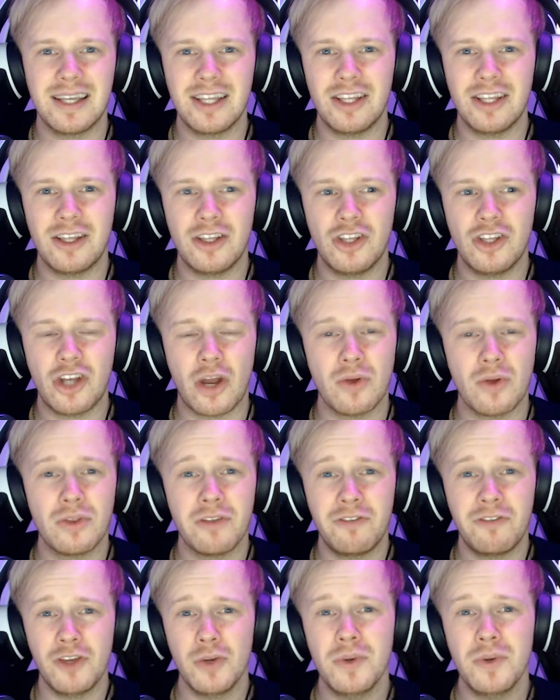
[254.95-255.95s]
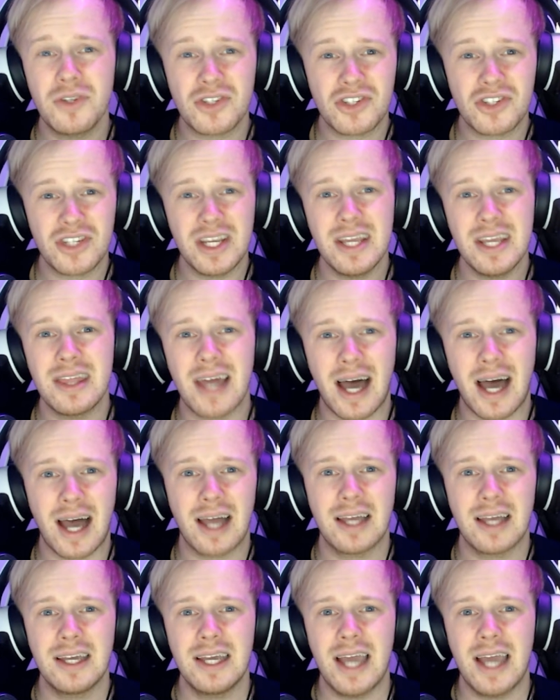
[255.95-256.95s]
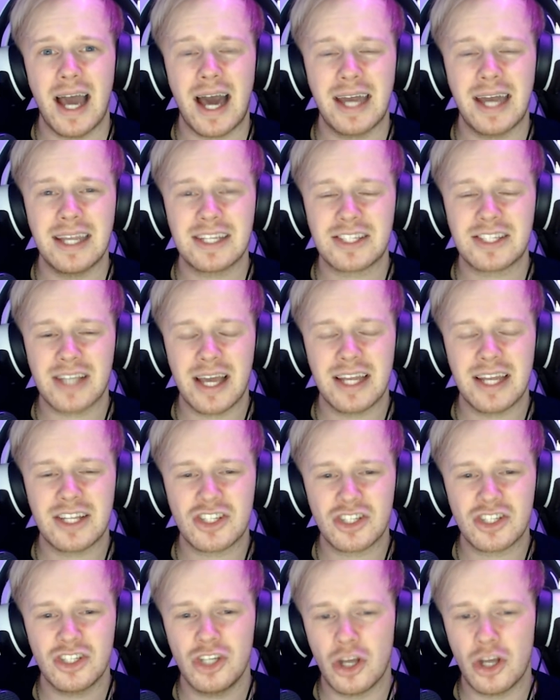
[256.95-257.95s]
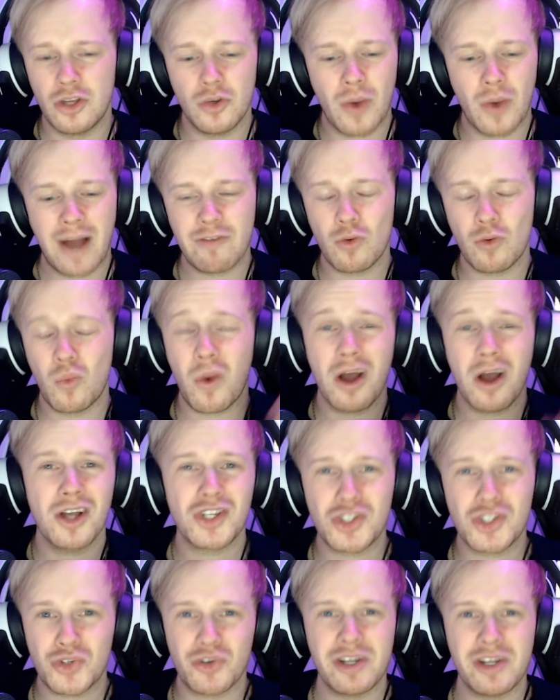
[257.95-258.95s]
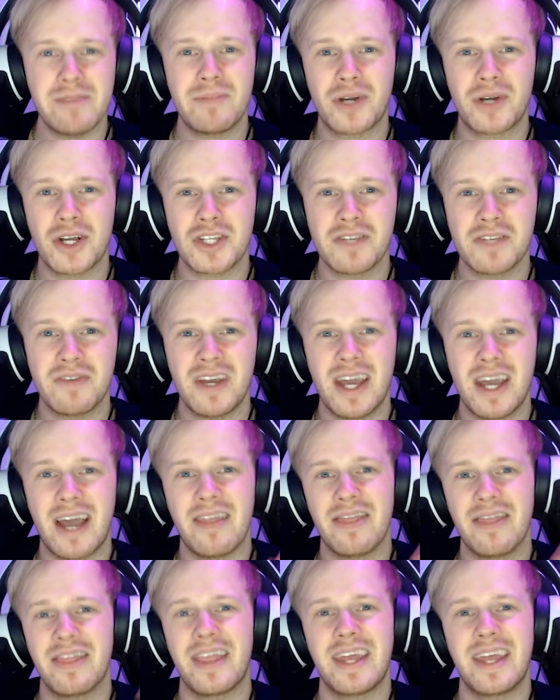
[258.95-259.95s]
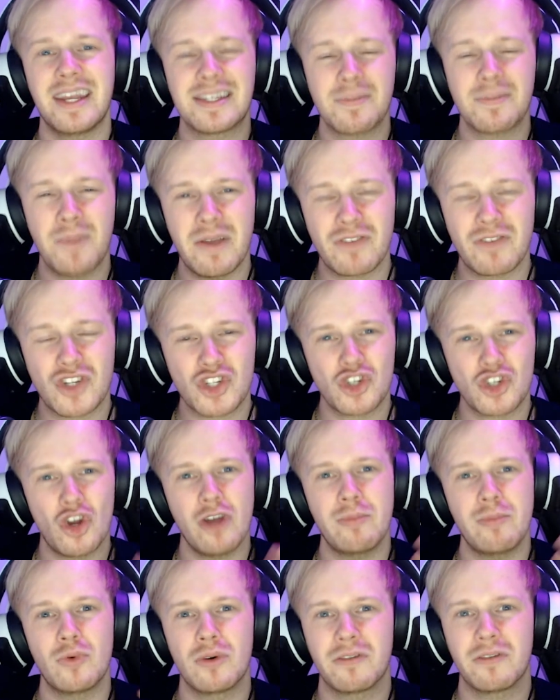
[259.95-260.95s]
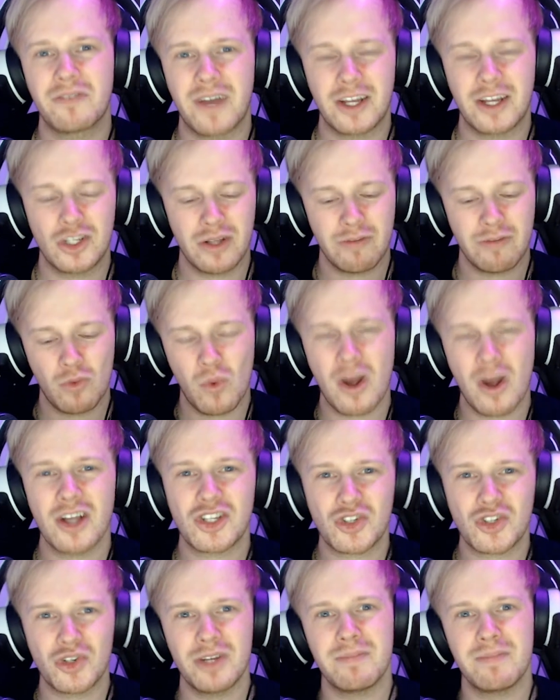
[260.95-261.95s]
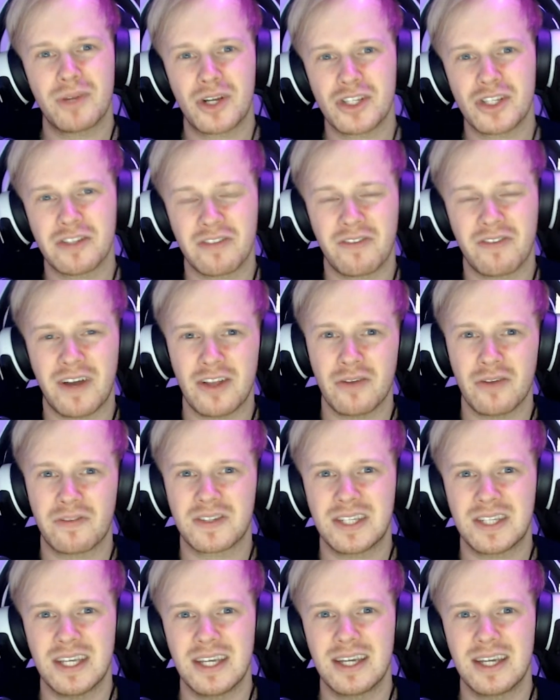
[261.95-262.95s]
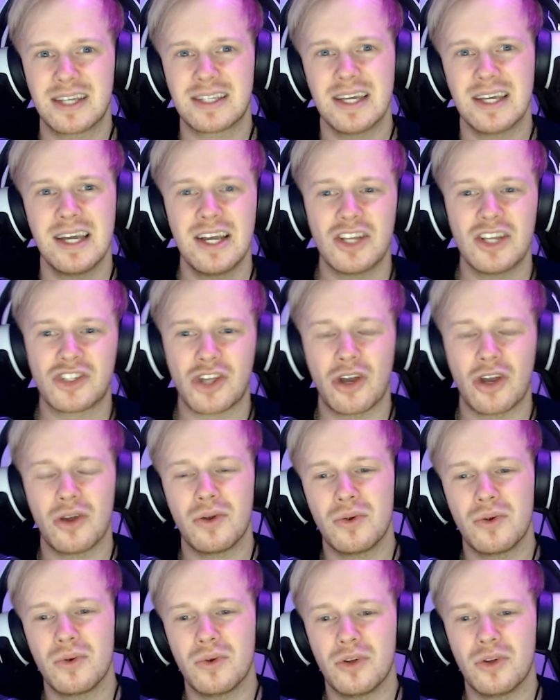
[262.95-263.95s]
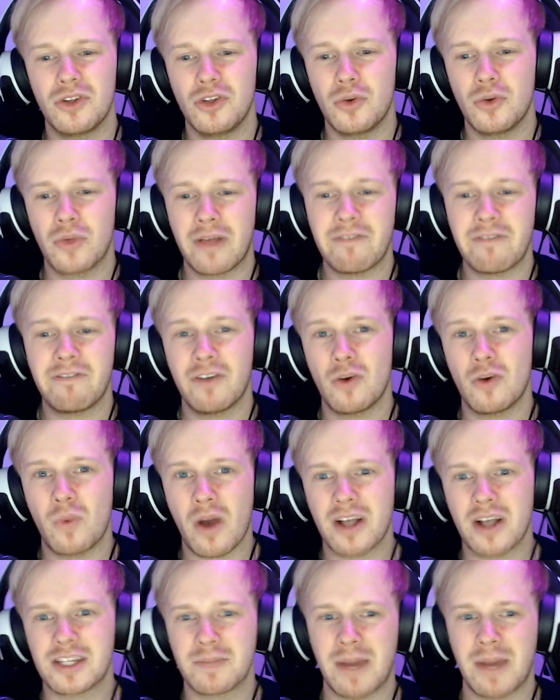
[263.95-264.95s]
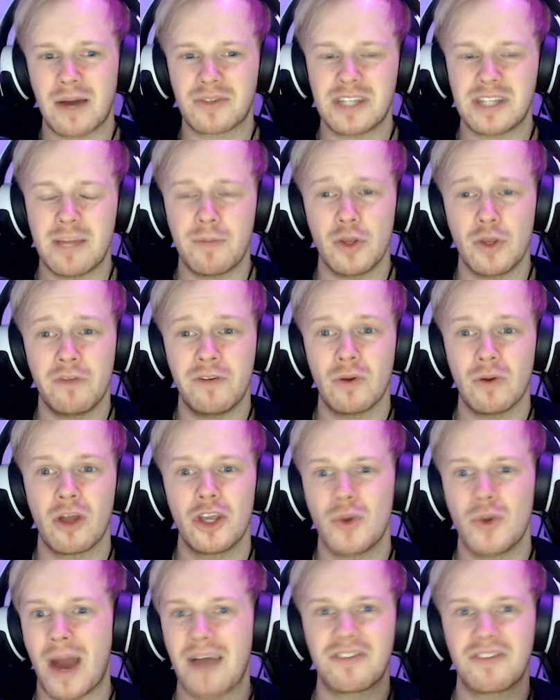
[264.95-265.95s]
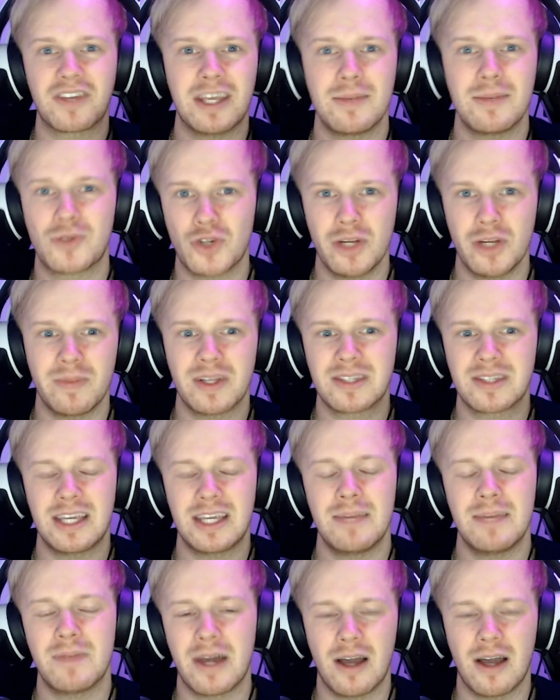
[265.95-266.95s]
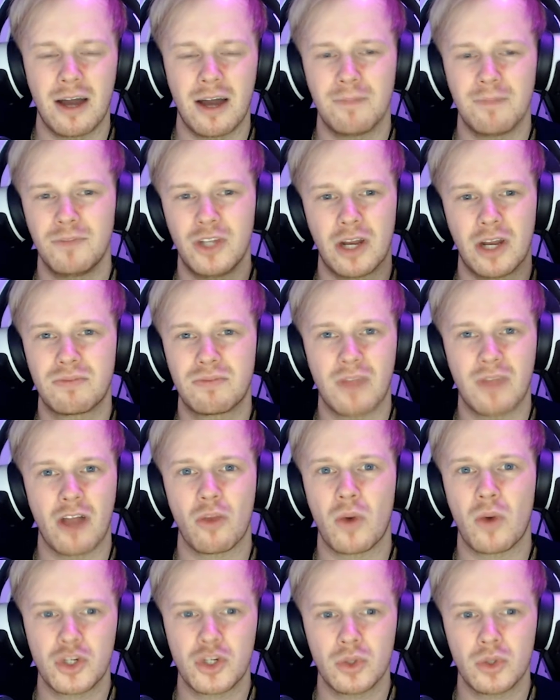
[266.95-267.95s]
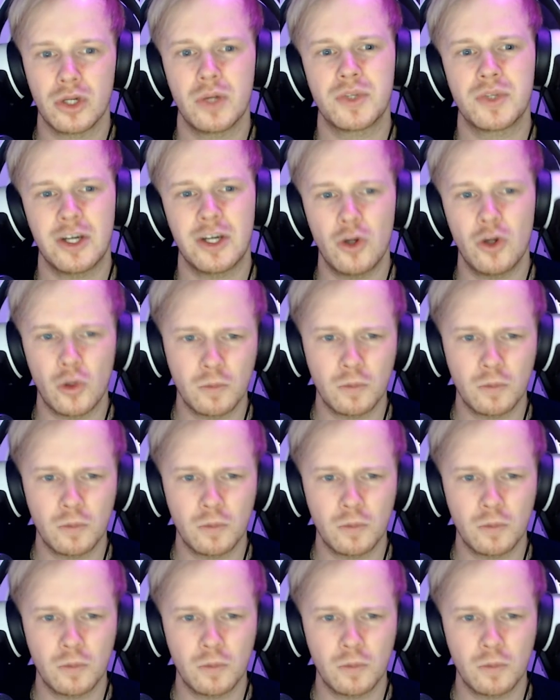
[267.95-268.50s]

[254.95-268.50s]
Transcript: you know the viewers see that, and it's you know, you'll have a worse stream because of it, and then it's a bit of a snowball effect. You'll have a worse stream because of the fact you're fatigued, so you will then feel worse about it, but you feel like you have to keep streaming to keep that, you know, otherwise you'll lose it all.